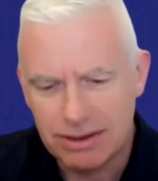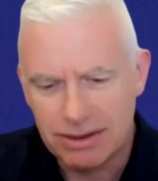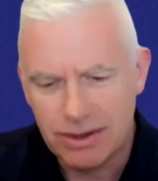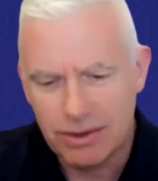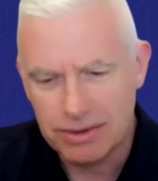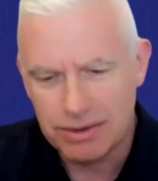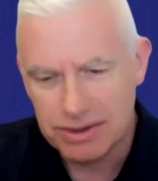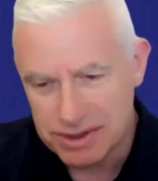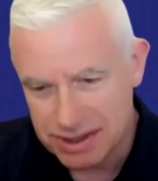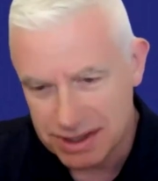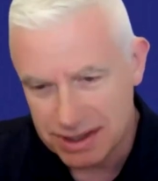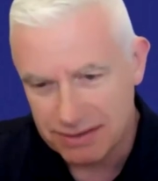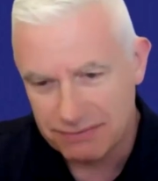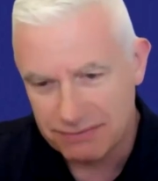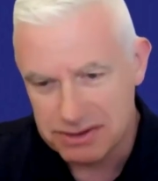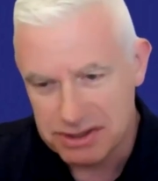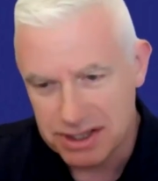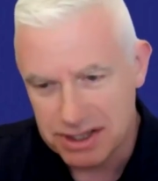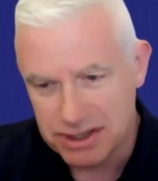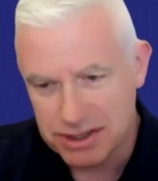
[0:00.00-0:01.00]
go to see a
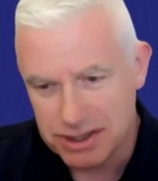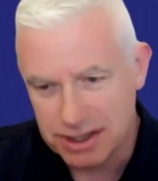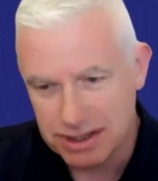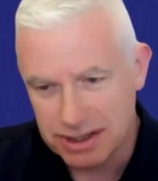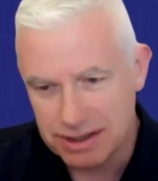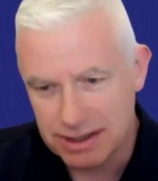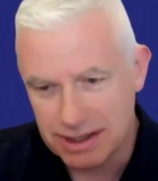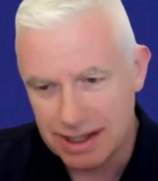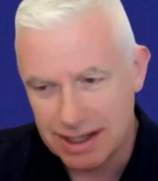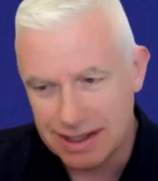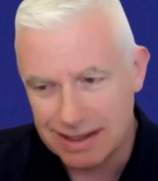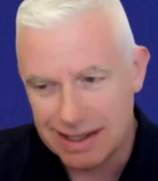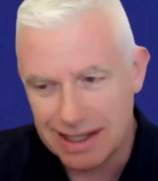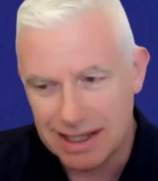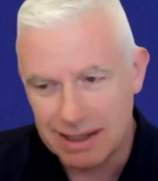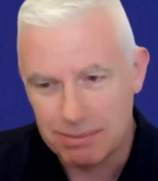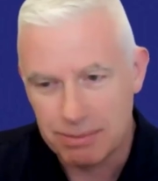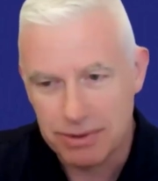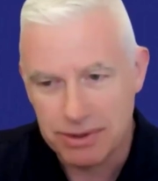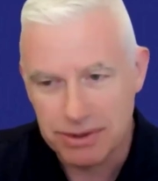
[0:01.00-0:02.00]
physician and
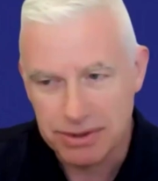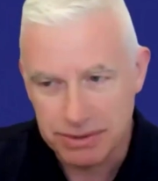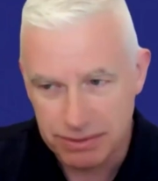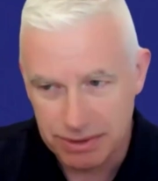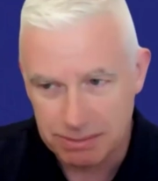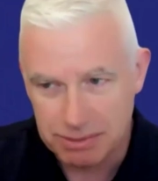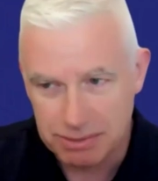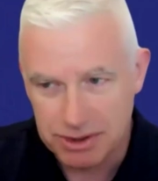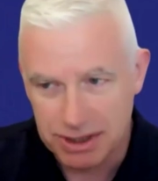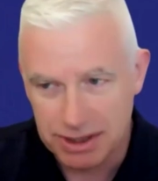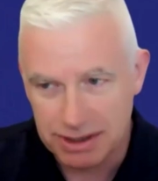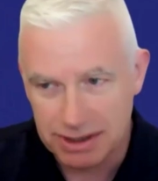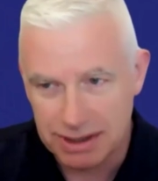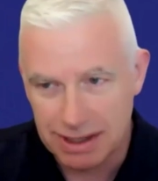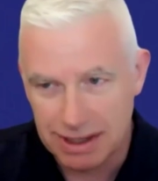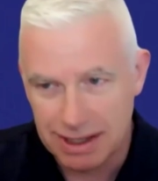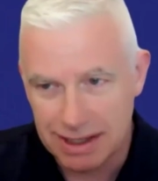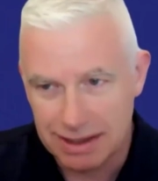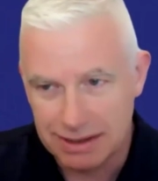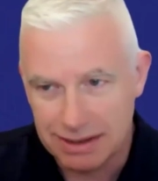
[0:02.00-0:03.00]
get a prescription